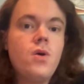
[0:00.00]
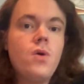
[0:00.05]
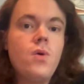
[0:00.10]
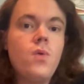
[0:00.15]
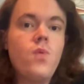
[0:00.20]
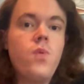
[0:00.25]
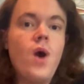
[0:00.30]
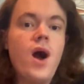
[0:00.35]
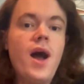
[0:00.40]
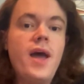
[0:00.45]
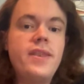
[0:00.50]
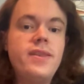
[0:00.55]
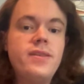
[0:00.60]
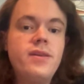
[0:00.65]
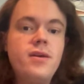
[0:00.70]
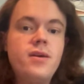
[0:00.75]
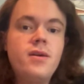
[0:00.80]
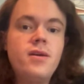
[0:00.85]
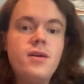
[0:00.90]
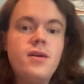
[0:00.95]

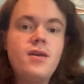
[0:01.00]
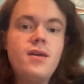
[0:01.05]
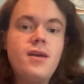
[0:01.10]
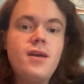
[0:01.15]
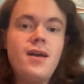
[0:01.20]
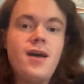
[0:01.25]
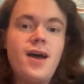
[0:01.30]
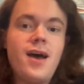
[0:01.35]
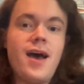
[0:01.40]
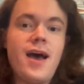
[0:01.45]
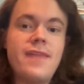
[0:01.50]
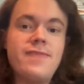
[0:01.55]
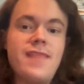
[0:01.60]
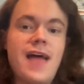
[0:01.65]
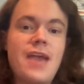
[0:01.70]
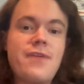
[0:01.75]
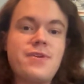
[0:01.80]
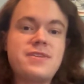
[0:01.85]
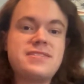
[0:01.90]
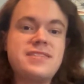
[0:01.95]
One. And
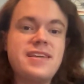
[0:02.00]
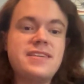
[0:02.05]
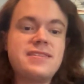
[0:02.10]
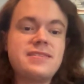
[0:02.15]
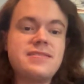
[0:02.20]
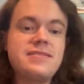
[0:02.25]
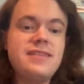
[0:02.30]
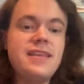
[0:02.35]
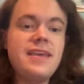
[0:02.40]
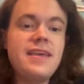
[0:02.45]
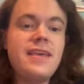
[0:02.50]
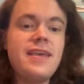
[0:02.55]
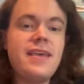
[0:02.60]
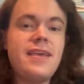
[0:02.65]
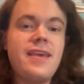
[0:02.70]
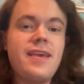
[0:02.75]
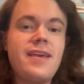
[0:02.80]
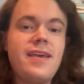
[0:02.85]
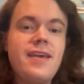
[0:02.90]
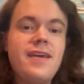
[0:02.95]
Lyra teases,
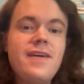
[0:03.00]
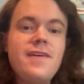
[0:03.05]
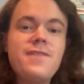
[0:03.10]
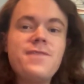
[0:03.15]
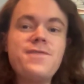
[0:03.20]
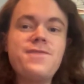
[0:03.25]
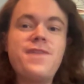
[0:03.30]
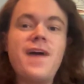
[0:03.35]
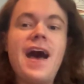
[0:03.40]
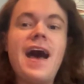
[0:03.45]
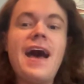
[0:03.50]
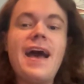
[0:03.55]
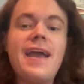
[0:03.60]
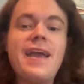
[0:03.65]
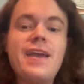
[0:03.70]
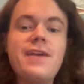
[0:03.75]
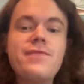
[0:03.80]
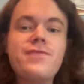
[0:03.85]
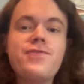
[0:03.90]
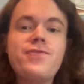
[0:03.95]
nee-hee-hee.
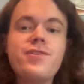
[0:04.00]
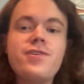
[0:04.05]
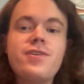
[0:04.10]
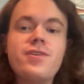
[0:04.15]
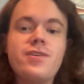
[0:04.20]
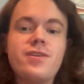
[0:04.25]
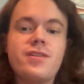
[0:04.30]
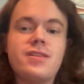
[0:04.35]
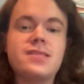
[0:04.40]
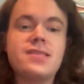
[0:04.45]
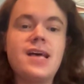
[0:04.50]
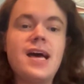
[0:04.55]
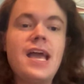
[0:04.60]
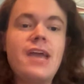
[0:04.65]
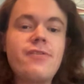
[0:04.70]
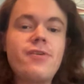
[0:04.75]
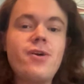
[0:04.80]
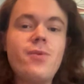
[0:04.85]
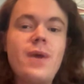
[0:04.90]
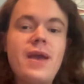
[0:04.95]
Five.
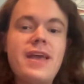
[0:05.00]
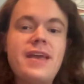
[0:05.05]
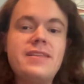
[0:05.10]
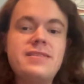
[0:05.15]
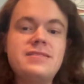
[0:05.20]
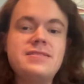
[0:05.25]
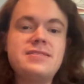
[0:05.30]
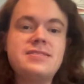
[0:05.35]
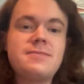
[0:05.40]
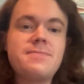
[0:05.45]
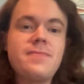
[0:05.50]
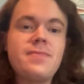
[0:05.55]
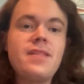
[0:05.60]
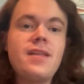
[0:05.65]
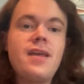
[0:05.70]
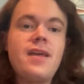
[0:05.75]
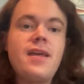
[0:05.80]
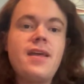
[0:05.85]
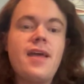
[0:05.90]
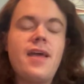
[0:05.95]
Lyra wins.
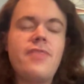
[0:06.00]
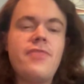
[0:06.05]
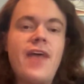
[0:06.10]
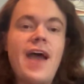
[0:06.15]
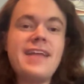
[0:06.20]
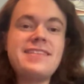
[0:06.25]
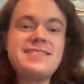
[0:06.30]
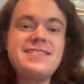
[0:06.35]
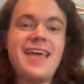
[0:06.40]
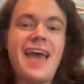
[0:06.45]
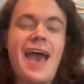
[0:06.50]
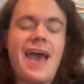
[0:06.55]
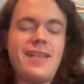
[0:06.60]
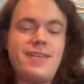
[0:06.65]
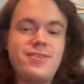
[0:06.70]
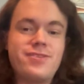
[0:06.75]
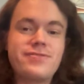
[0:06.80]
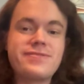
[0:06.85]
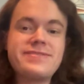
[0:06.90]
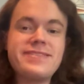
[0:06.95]
And that's that.
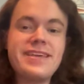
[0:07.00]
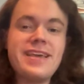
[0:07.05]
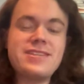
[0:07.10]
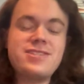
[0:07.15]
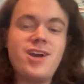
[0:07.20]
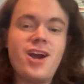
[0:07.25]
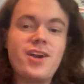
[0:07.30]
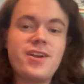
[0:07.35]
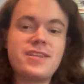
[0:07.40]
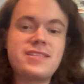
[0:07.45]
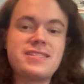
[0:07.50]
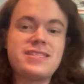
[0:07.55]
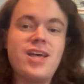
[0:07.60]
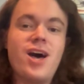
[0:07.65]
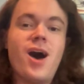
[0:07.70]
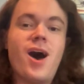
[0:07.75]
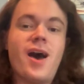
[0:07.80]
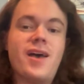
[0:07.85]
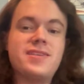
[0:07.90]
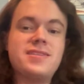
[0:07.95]
Your leotard is
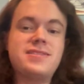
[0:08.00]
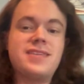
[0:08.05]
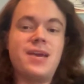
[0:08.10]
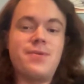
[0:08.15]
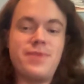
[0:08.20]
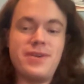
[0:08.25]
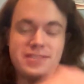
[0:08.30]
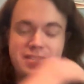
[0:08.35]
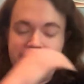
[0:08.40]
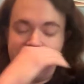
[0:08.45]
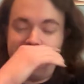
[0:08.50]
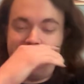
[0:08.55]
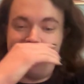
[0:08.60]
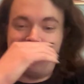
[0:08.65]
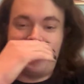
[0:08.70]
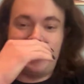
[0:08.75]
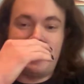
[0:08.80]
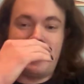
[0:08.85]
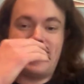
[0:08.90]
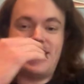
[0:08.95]
lost. And we see
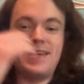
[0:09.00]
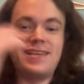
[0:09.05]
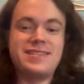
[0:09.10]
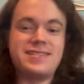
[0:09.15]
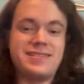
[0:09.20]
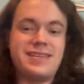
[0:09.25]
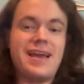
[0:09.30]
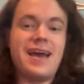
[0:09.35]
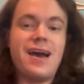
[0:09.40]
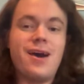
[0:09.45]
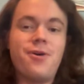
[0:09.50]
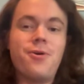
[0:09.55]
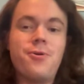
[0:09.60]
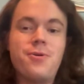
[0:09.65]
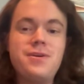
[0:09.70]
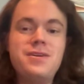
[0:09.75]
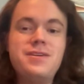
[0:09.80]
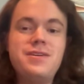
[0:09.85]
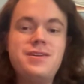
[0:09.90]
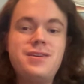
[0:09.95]
Rebecca is now
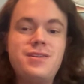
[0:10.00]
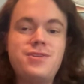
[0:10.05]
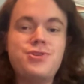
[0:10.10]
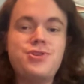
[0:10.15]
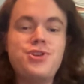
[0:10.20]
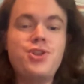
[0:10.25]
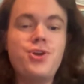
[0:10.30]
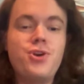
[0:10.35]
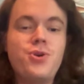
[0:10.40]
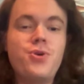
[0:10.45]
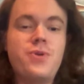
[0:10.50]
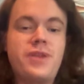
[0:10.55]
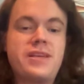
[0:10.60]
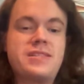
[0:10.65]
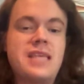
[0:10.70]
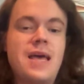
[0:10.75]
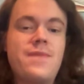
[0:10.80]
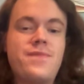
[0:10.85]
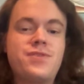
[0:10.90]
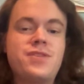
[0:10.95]
nude,
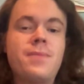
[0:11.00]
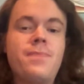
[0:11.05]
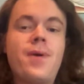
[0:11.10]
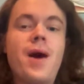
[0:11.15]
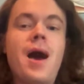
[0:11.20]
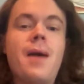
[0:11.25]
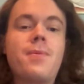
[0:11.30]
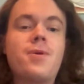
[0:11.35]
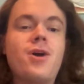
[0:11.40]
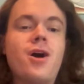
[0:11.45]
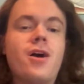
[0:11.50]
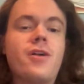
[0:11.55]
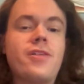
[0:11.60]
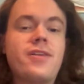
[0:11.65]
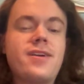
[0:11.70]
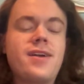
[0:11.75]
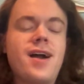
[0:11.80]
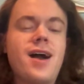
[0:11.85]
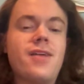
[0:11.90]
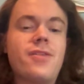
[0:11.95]
except for the bomb
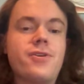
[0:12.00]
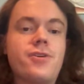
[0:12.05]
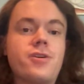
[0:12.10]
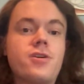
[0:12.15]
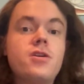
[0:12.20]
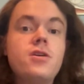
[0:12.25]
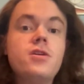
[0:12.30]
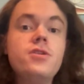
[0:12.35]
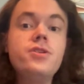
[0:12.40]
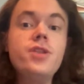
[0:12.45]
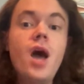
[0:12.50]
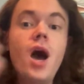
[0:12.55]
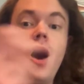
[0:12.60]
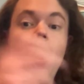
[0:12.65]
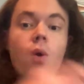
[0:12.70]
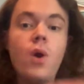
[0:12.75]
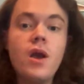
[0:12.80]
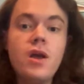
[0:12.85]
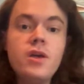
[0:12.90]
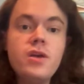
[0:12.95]
collar.
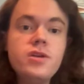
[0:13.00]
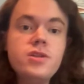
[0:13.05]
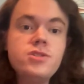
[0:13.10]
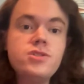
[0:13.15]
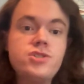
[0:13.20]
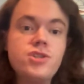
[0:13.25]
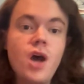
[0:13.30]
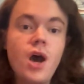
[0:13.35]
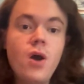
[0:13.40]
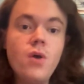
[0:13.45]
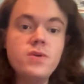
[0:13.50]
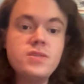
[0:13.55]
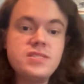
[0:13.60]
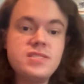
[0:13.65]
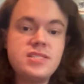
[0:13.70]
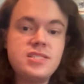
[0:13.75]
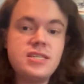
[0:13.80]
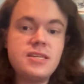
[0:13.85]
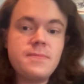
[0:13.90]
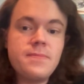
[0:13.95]
No!
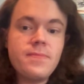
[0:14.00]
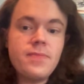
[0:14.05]
Don't!